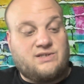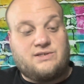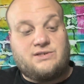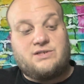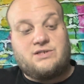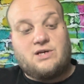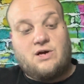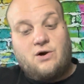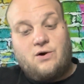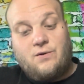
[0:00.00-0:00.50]

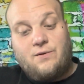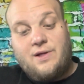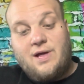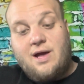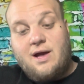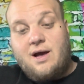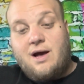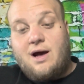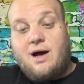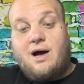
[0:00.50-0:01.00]
So
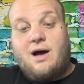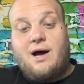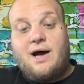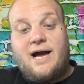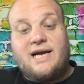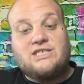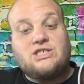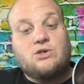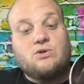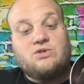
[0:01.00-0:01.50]

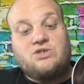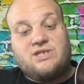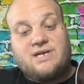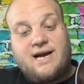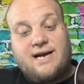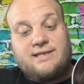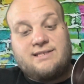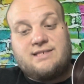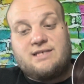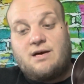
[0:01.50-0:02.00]
I showed you
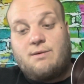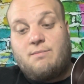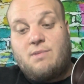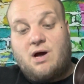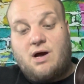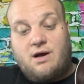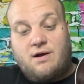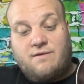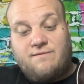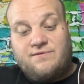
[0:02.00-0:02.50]
guys some
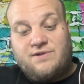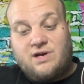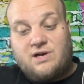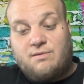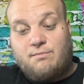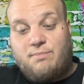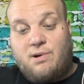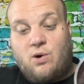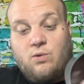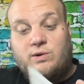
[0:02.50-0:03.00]
of the
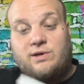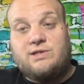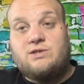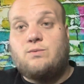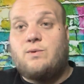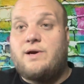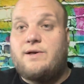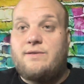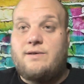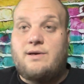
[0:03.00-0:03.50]
components
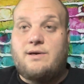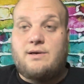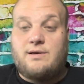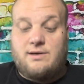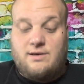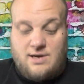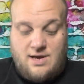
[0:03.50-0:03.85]
where the